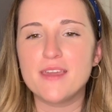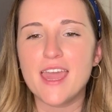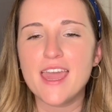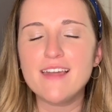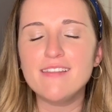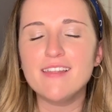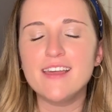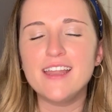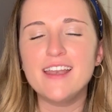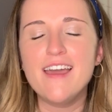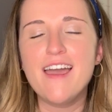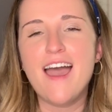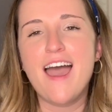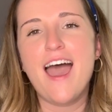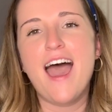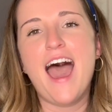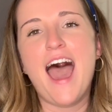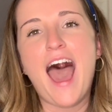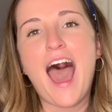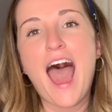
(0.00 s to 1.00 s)
Caitlin.
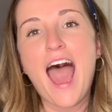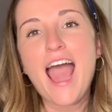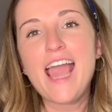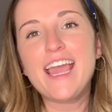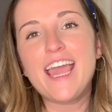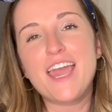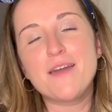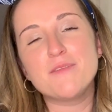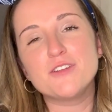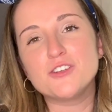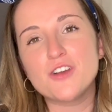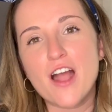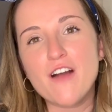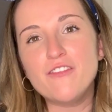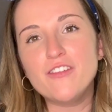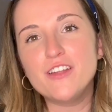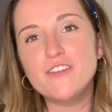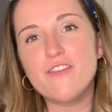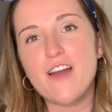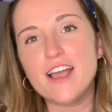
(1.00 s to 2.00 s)
I am a
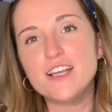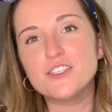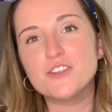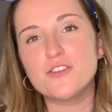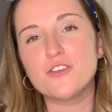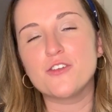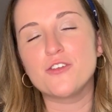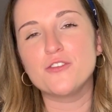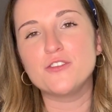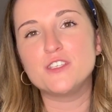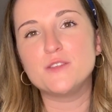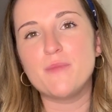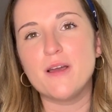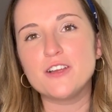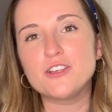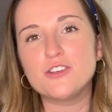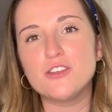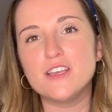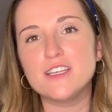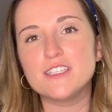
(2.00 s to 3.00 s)
travel advisor and cruise
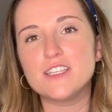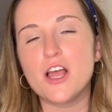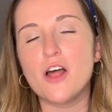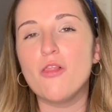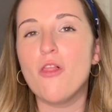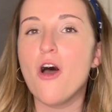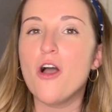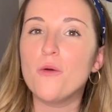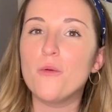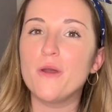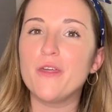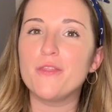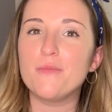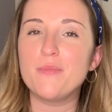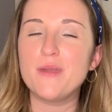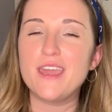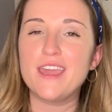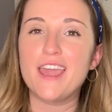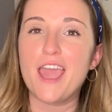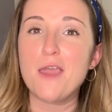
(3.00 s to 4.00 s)
specialist, along
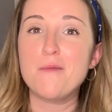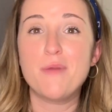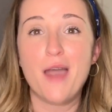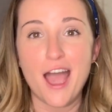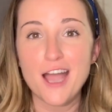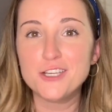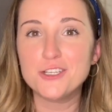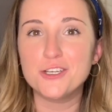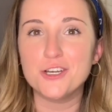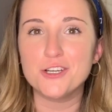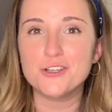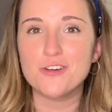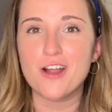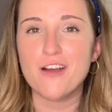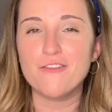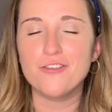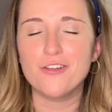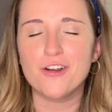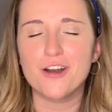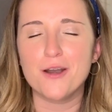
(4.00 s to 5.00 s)
with being a passionate
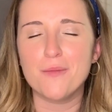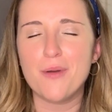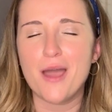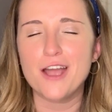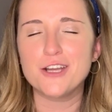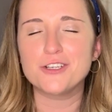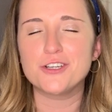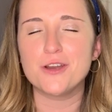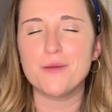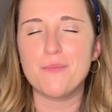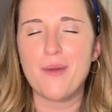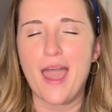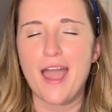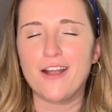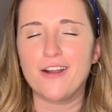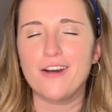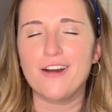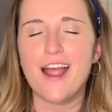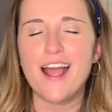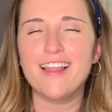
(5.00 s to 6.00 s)
traveler and a passionate
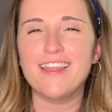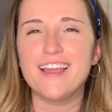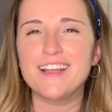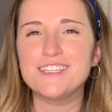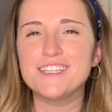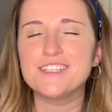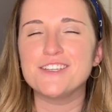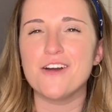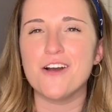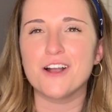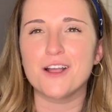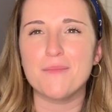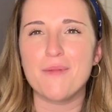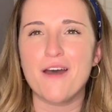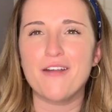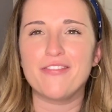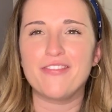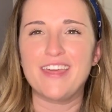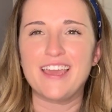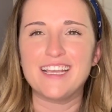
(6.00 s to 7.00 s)
packer. I like to talk
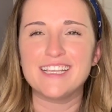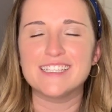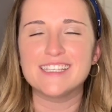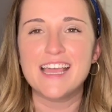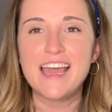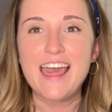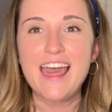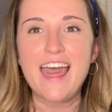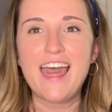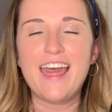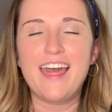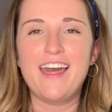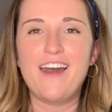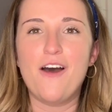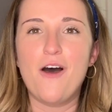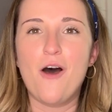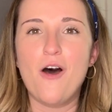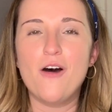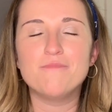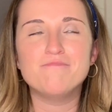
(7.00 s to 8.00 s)
about things,
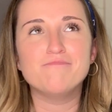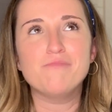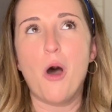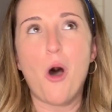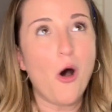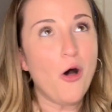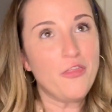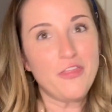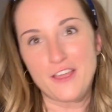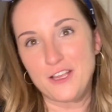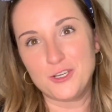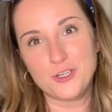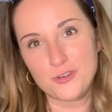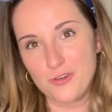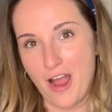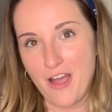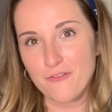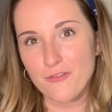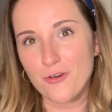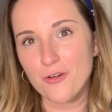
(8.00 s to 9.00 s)
all things
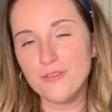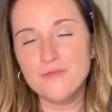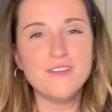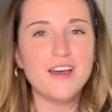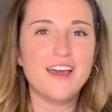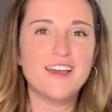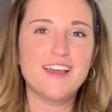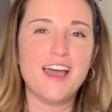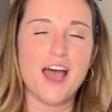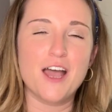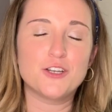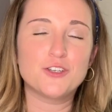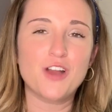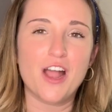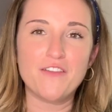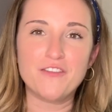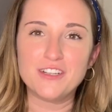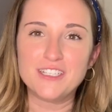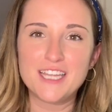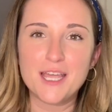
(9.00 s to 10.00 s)
travel,
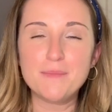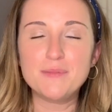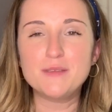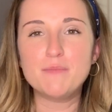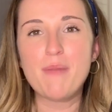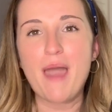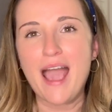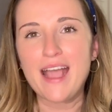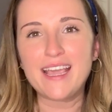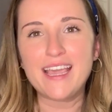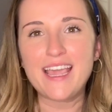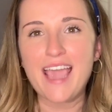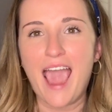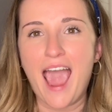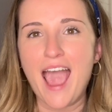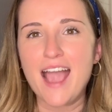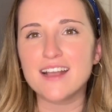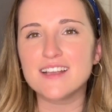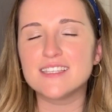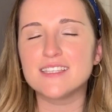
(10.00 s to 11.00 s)
travel tips, packing
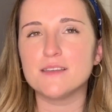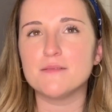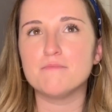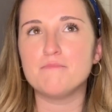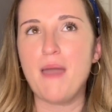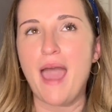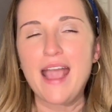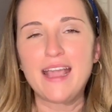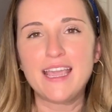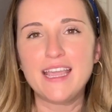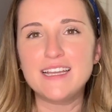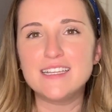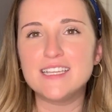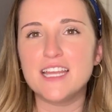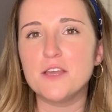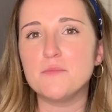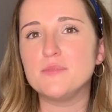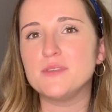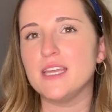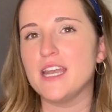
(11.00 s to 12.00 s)
hacks, packing
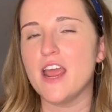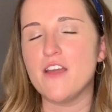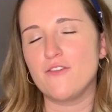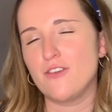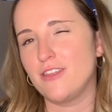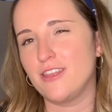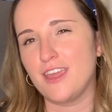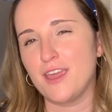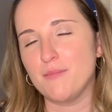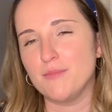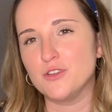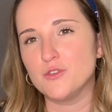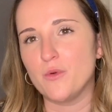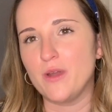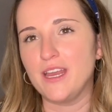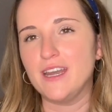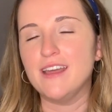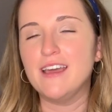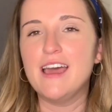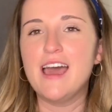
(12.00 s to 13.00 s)
tips, and everything in
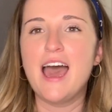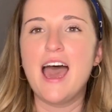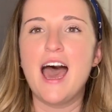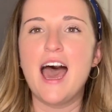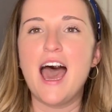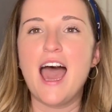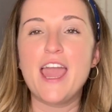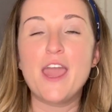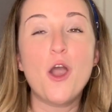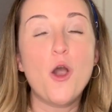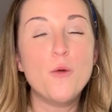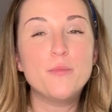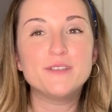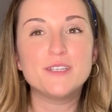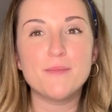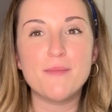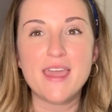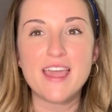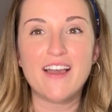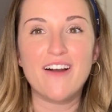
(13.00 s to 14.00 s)
between. I hope
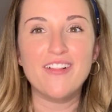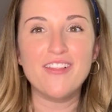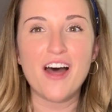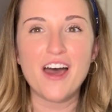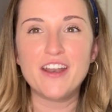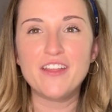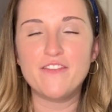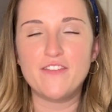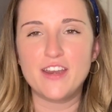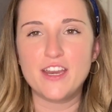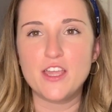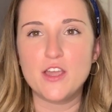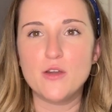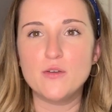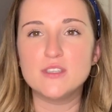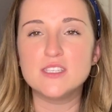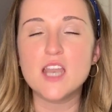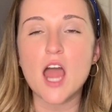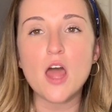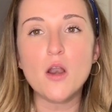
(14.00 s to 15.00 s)
to make a lot of
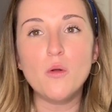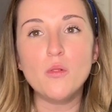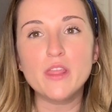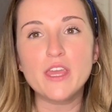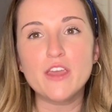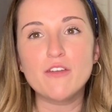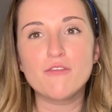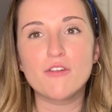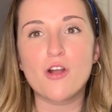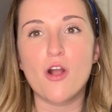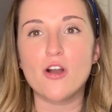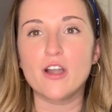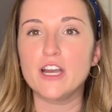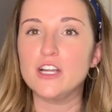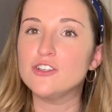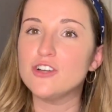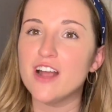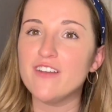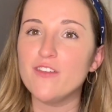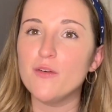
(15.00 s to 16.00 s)
videos, not only
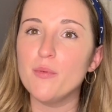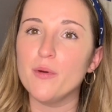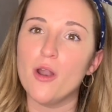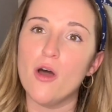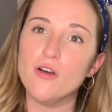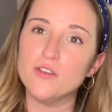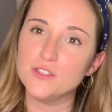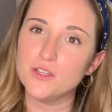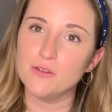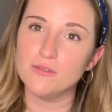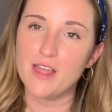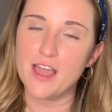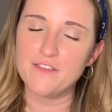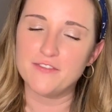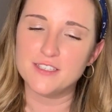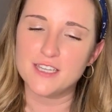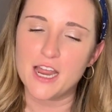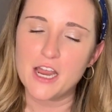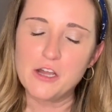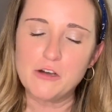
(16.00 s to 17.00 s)
regarding travel, but also
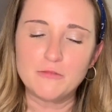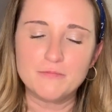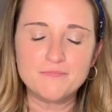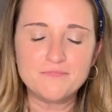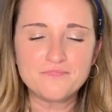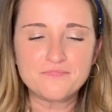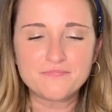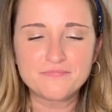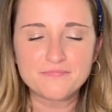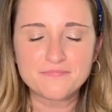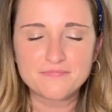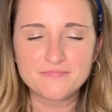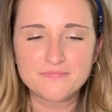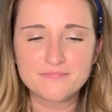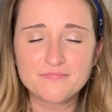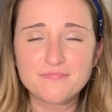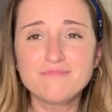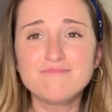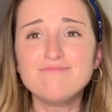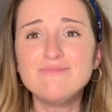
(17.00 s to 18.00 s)
lifestyle.
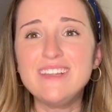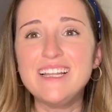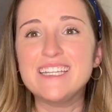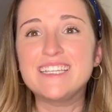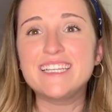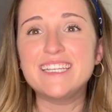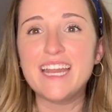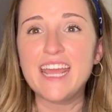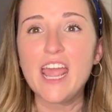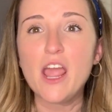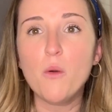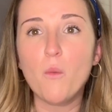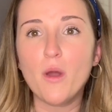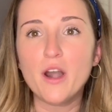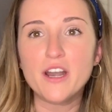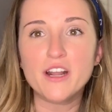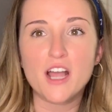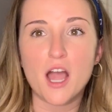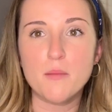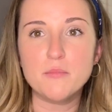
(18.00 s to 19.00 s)
Today, I
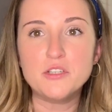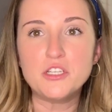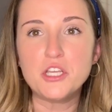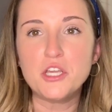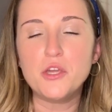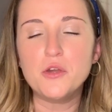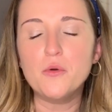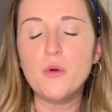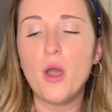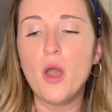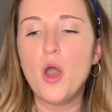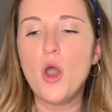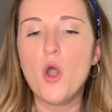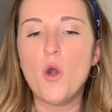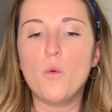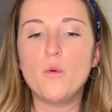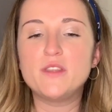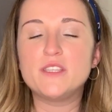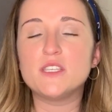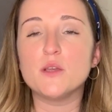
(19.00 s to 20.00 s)
wanted to come to you
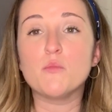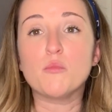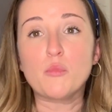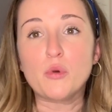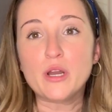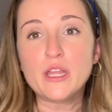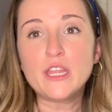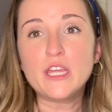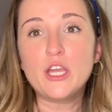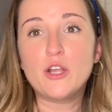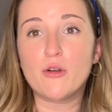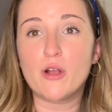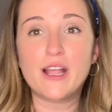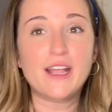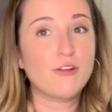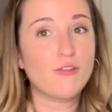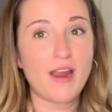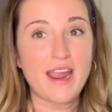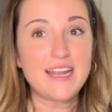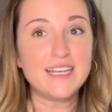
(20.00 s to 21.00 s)
with some really
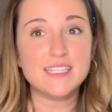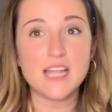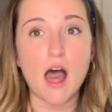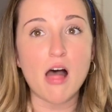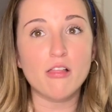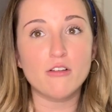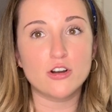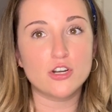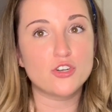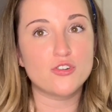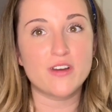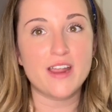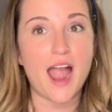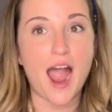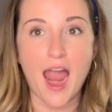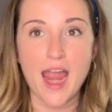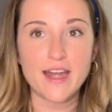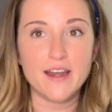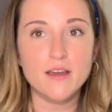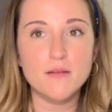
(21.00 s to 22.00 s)
great Dollar Tree
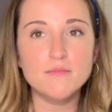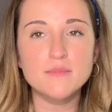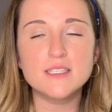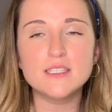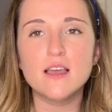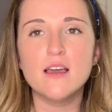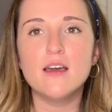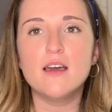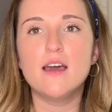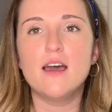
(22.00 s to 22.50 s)
items